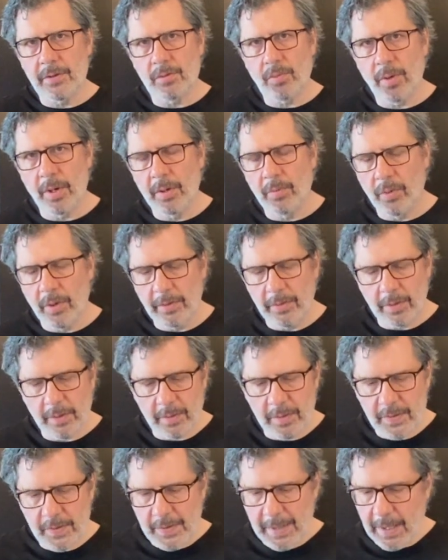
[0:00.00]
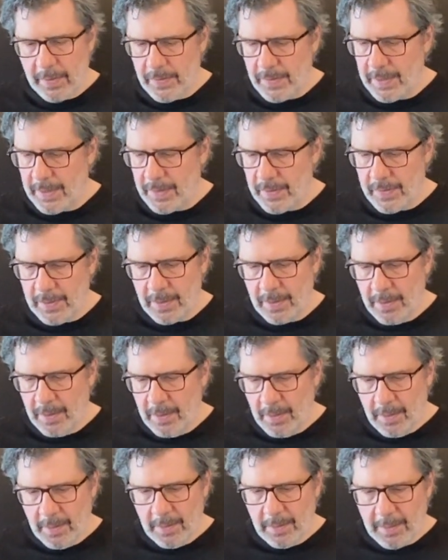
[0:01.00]
21 degrees Celsius,
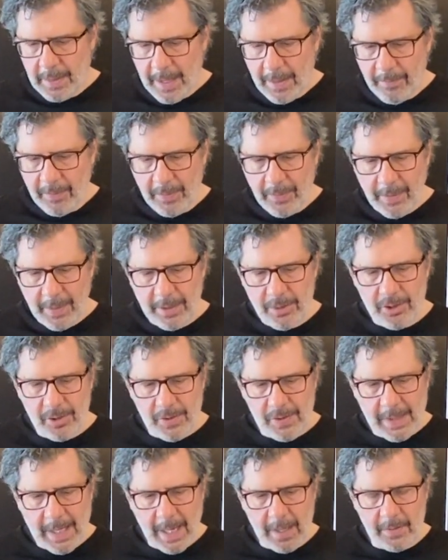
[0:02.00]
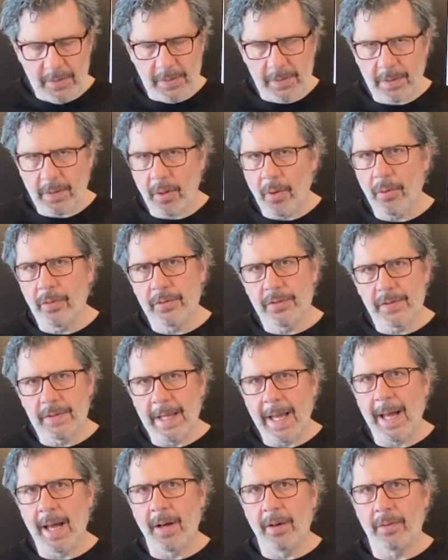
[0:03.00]
everything just kind of slows
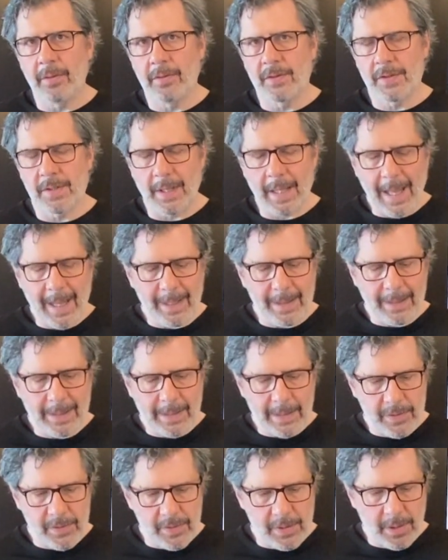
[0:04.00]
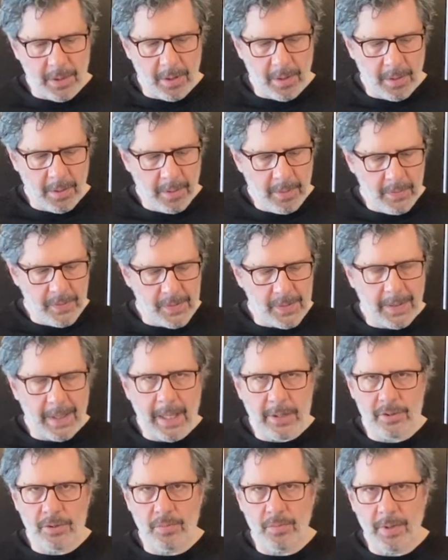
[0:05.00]
down. It's a lot easier, it's
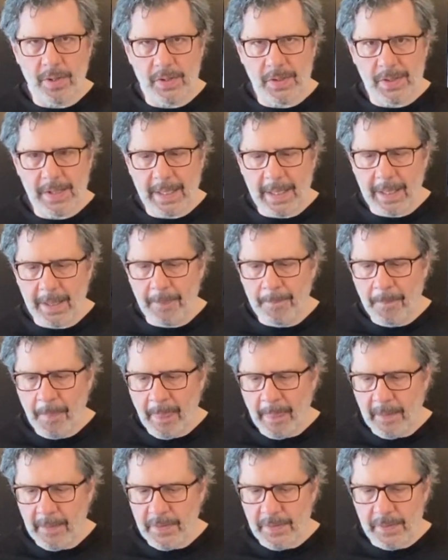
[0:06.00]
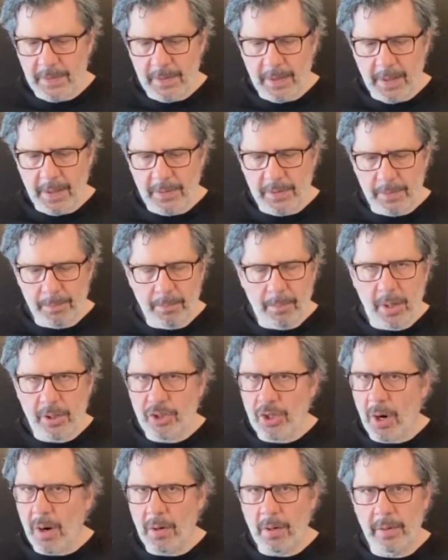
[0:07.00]
less risky, it's much
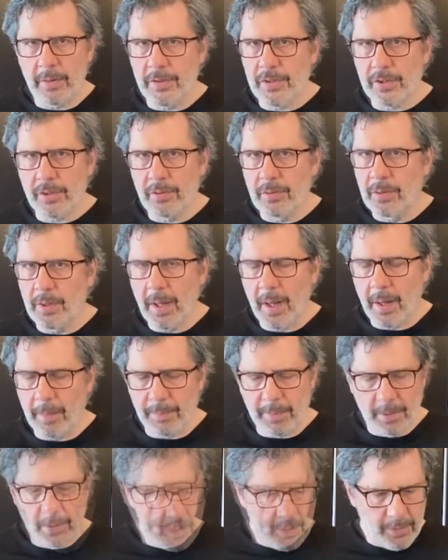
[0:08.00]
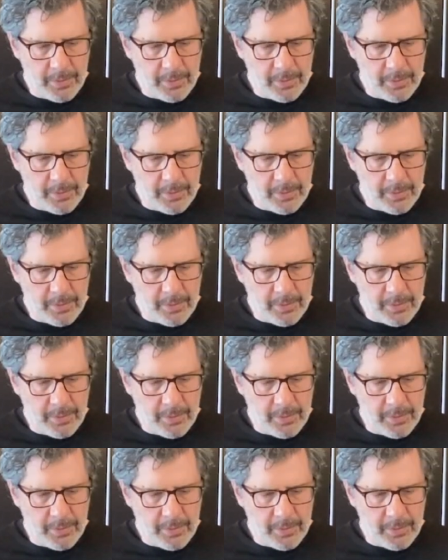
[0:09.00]
harder to screw it up.